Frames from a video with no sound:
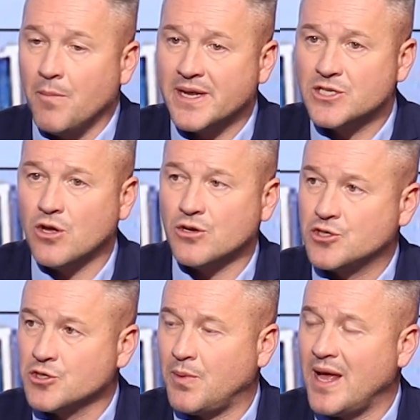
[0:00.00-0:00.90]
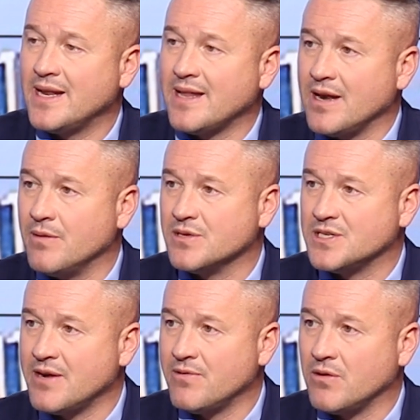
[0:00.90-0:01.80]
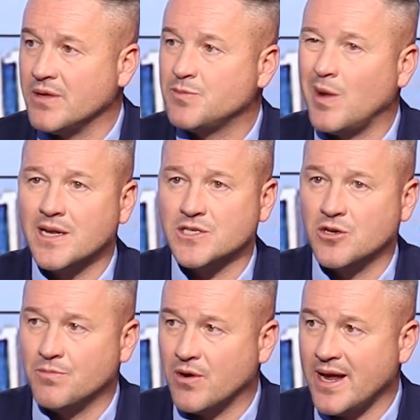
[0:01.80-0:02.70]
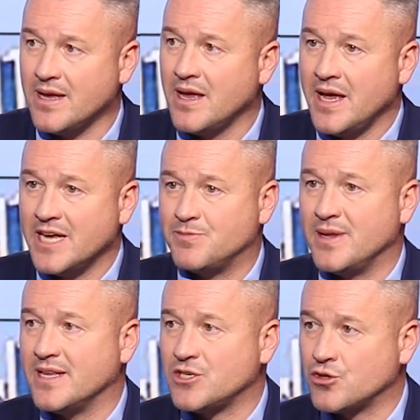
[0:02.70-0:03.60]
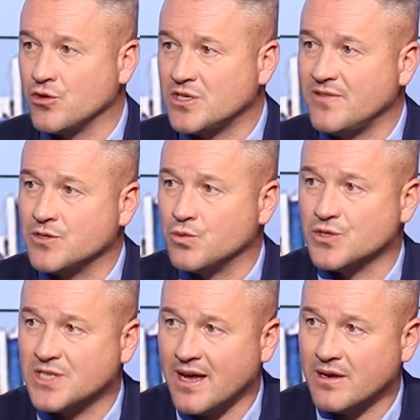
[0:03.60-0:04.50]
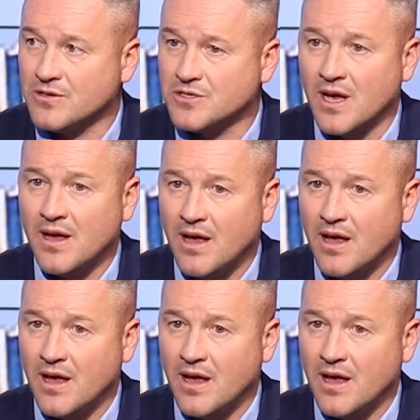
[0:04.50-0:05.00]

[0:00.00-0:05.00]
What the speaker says: But he's not just played in that number 10 role. He's played as a number 8. He's been destructive. He's won tackles.